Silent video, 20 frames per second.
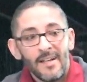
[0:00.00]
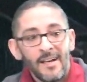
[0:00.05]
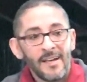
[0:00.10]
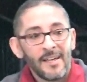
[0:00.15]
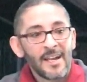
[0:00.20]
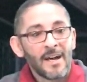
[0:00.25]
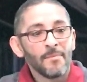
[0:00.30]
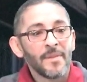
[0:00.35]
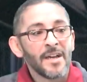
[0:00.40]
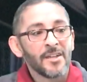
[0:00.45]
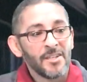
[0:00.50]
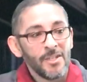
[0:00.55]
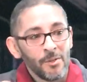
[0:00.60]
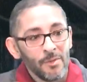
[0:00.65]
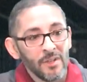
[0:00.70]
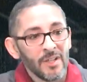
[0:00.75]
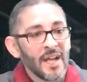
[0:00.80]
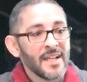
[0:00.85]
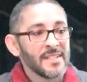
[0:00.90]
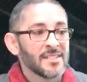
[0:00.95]
And I'm like, you
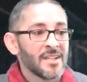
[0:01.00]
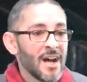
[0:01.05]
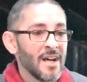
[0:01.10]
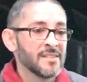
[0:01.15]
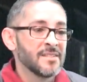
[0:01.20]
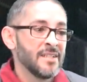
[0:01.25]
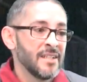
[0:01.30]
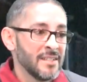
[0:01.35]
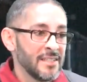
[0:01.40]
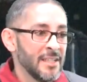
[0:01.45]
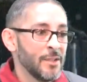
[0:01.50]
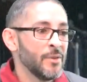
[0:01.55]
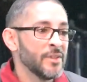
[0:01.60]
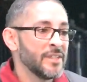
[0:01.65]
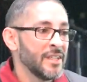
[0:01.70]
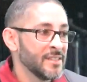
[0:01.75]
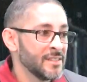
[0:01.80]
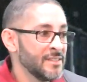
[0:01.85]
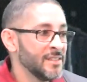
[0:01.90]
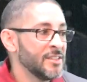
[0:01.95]
realize God's going to deal
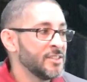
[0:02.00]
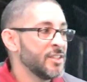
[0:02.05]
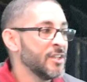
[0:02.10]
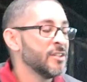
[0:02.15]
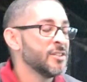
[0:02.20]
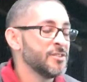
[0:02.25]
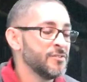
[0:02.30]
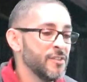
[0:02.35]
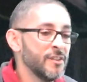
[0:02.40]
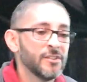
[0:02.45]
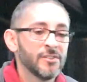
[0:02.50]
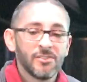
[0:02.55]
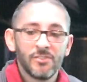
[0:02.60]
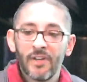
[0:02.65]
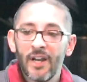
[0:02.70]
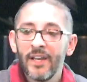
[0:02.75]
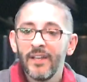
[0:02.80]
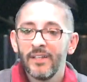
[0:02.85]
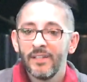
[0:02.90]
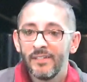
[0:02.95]
with us in the church first,
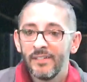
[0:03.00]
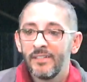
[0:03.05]
right?